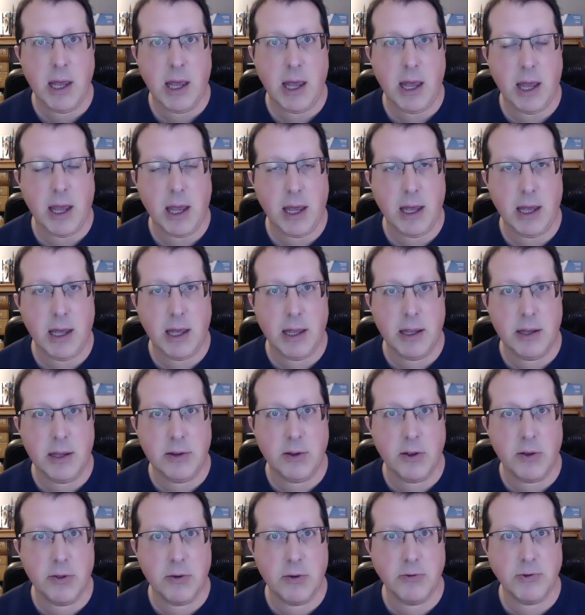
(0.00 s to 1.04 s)

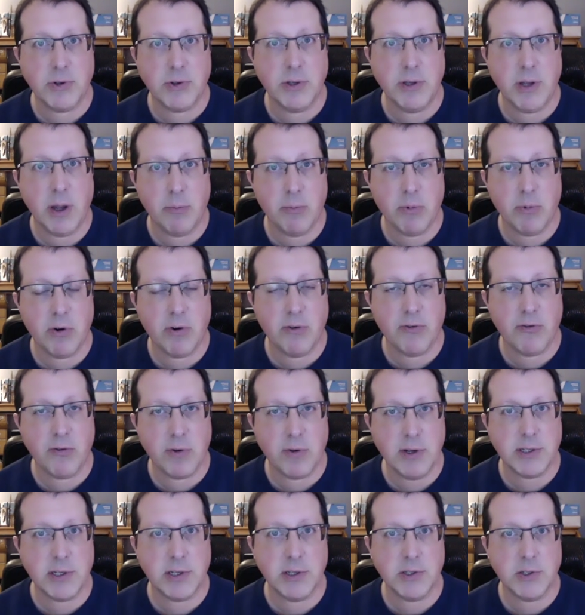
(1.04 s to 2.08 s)
And there's a number of
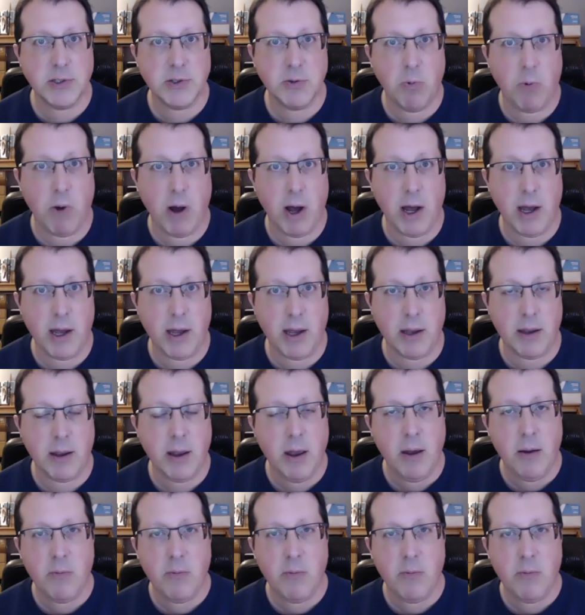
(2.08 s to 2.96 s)
reasons why.